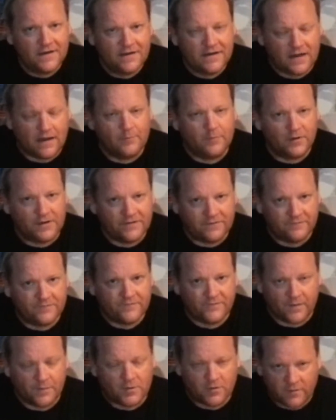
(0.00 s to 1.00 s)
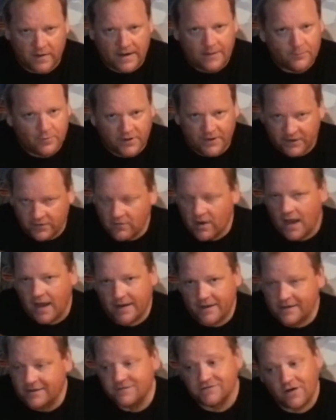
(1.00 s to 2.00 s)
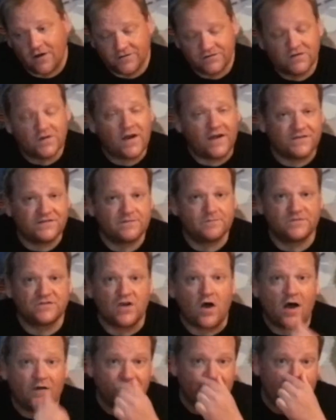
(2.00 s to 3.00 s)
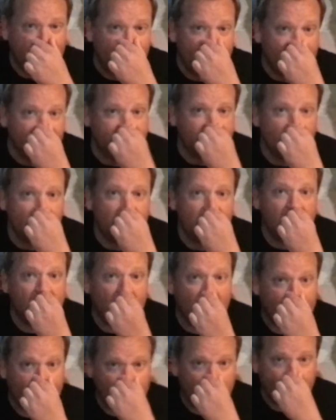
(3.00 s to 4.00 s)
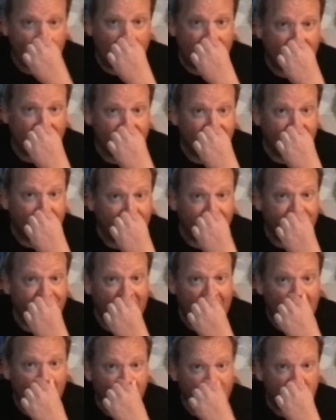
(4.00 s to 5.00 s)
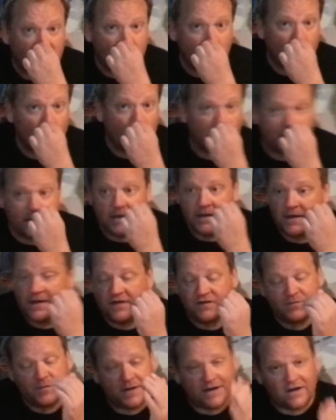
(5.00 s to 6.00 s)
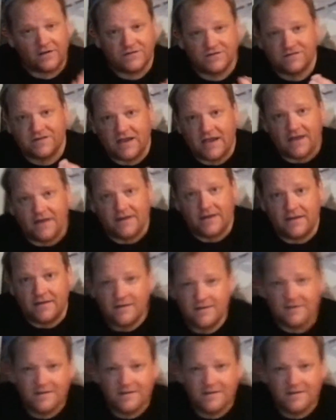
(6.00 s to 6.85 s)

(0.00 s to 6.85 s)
coming from the rambling wreck. He's also got some soft hands out of the backfield. Dalvin Cook has been outstanding.